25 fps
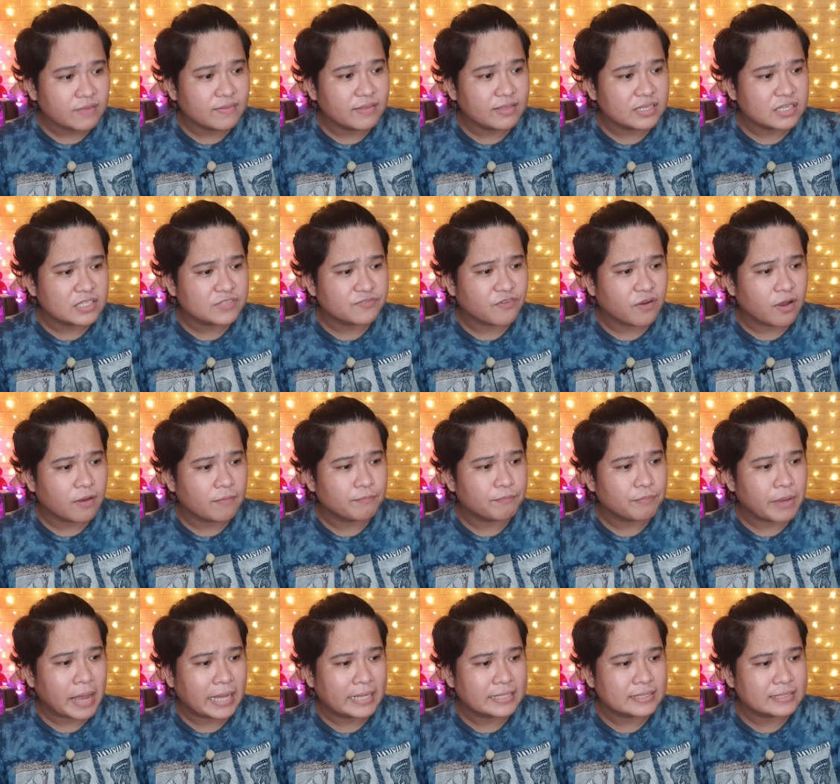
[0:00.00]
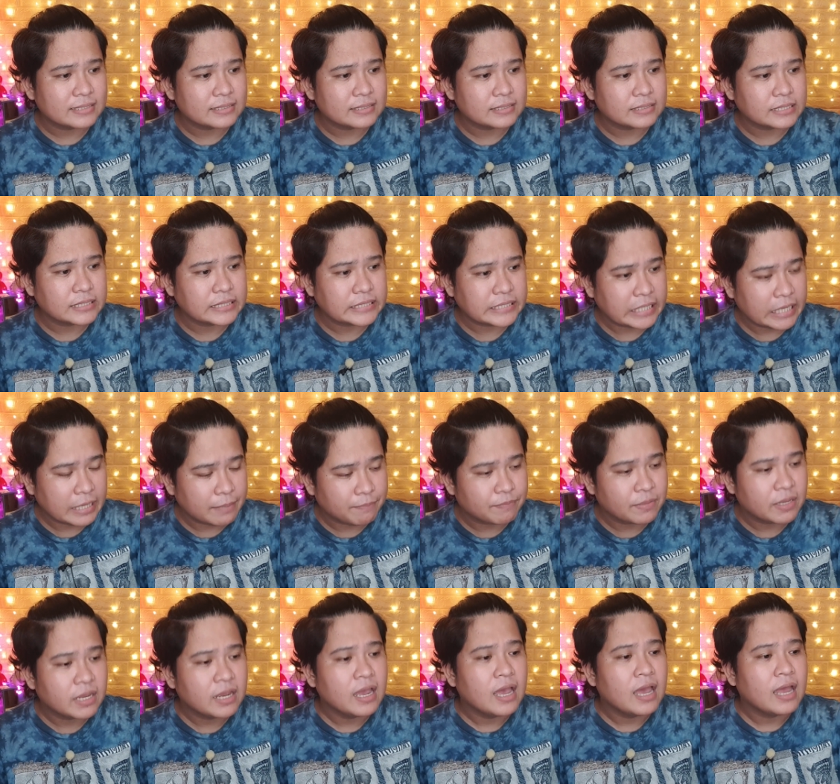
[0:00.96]
this is from Pan
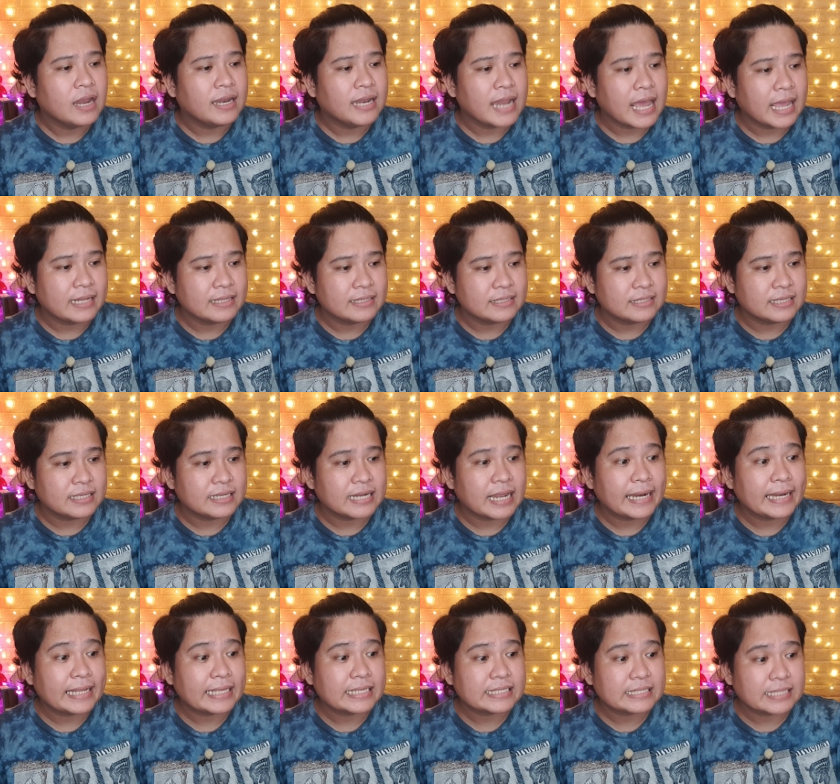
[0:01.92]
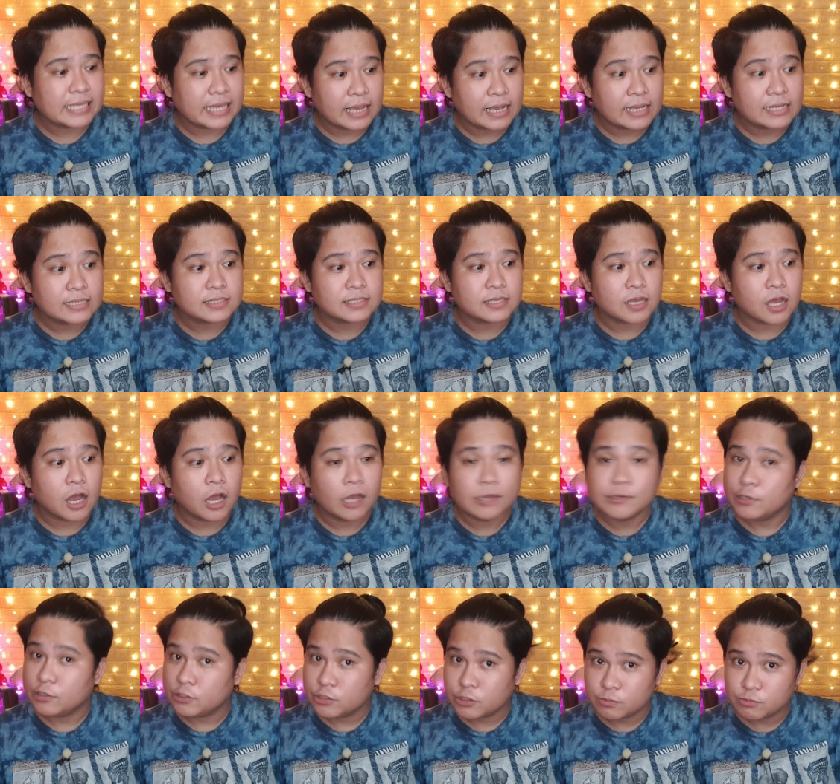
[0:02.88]
1996 uh,
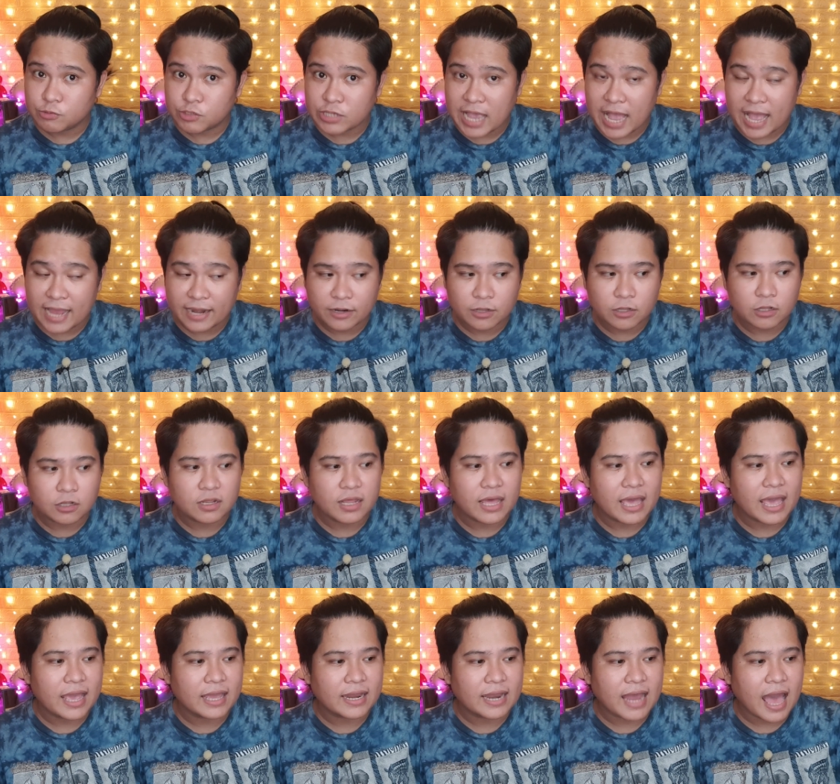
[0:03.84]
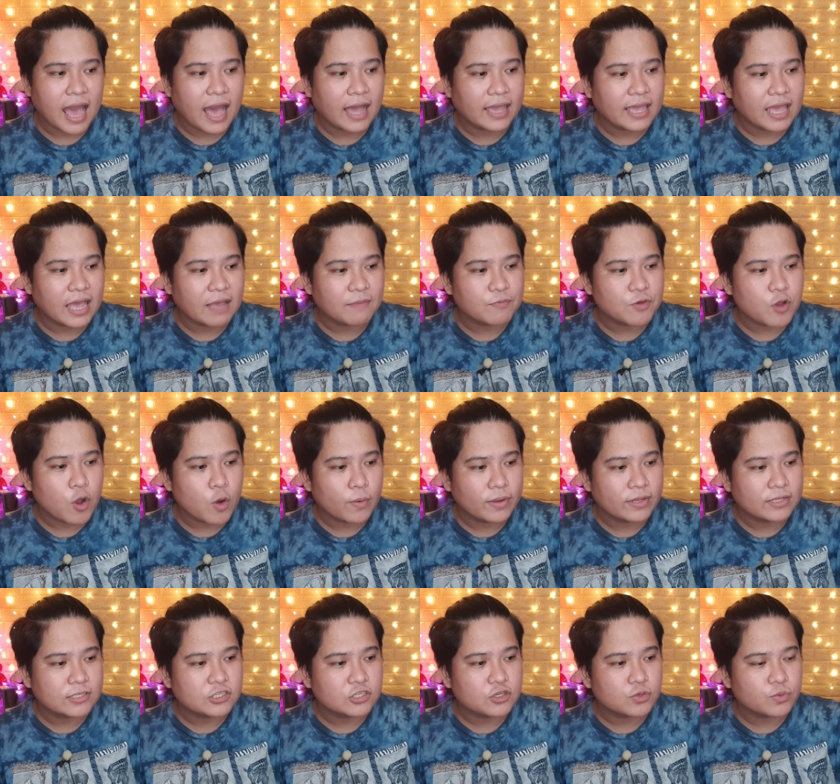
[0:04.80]
YouTube channel and I am
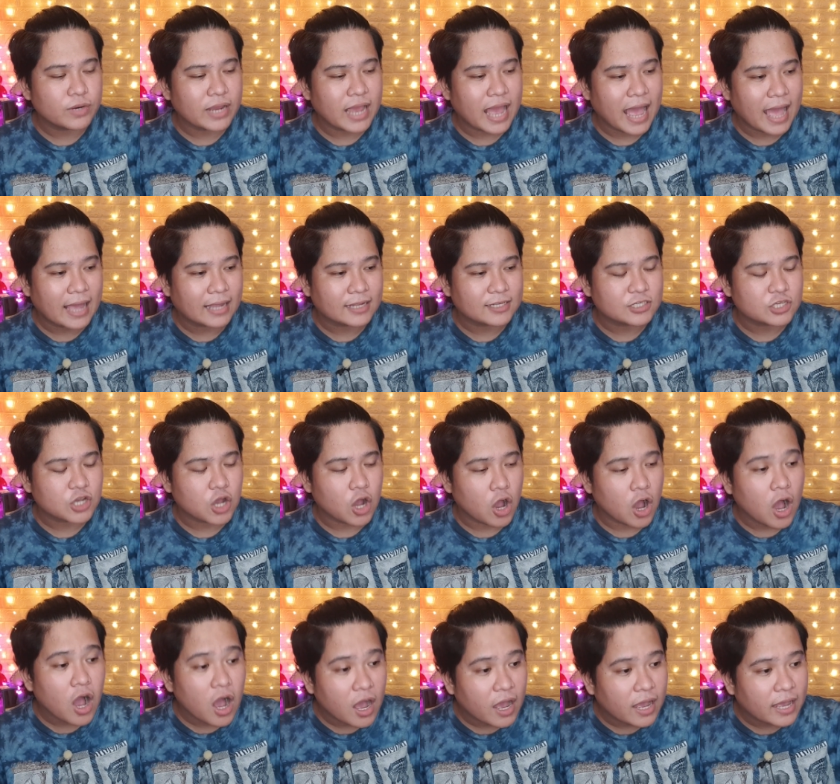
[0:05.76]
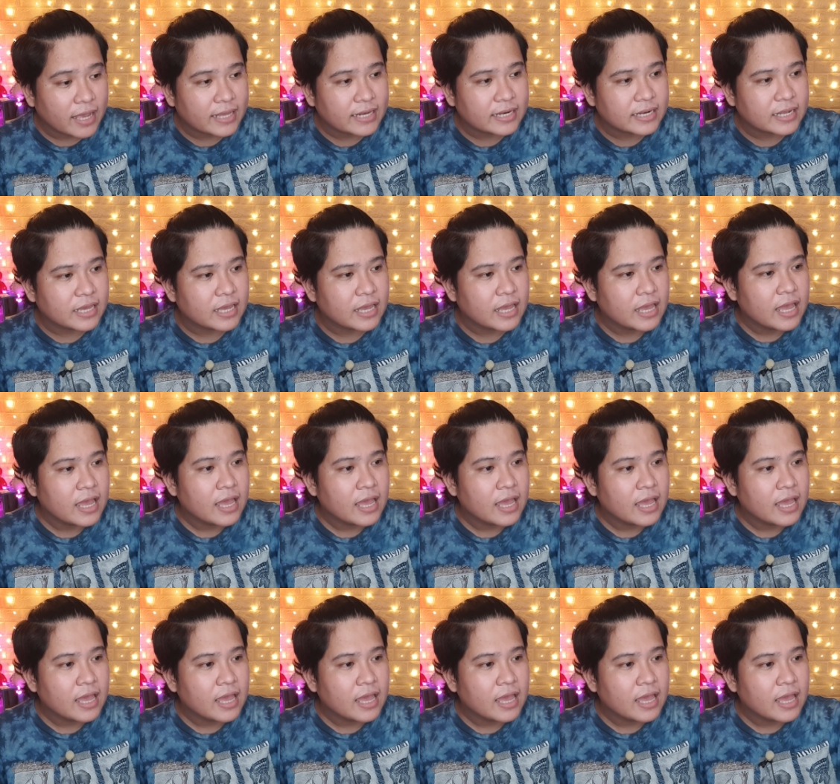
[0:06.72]
going to react on